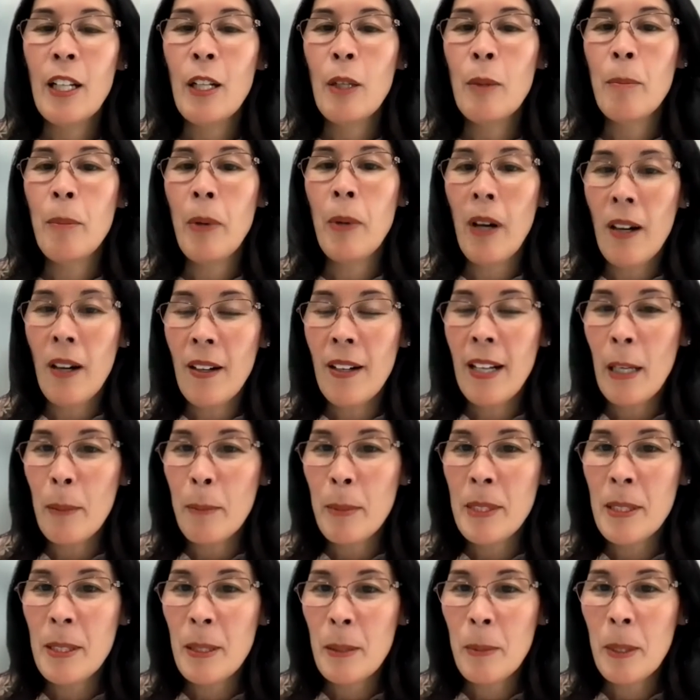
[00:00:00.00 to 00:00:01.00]
Paul
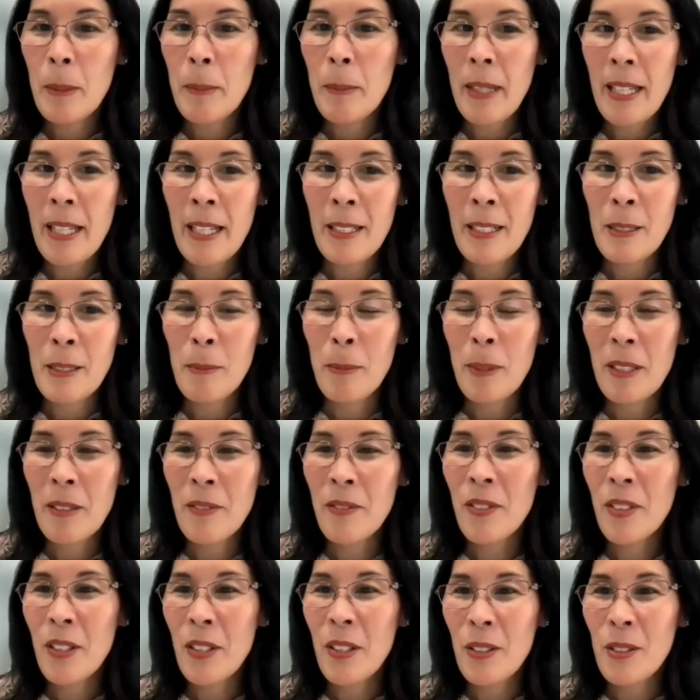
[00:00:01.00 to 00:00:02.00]
happens to be my husband,
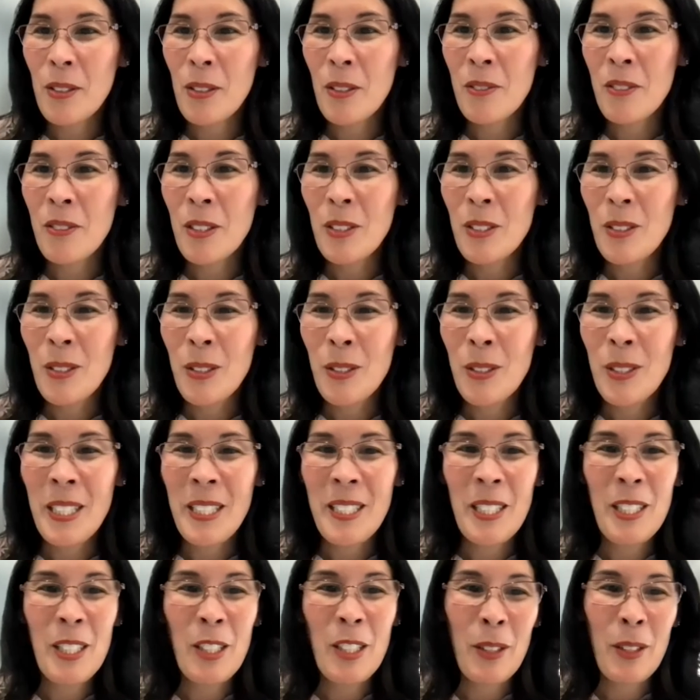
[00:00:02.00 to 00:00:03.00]
for those of you who
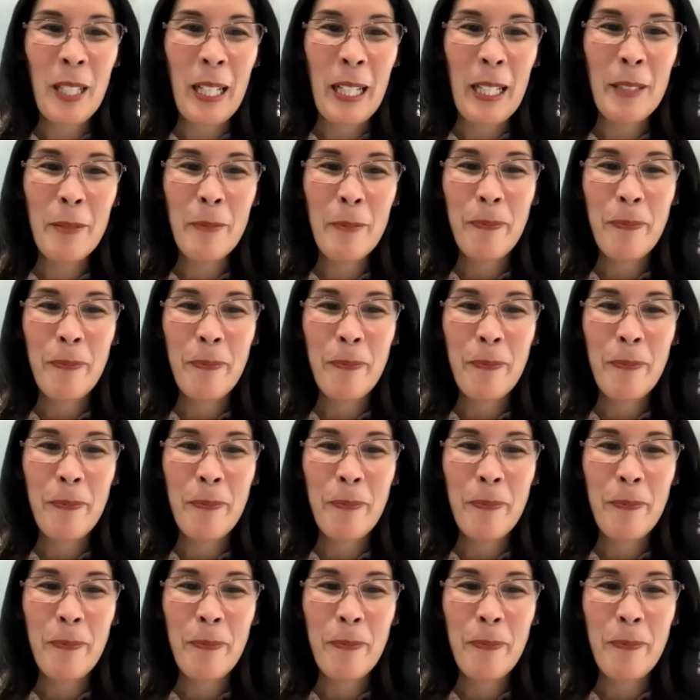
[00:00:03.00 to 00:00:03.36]
didn't know that.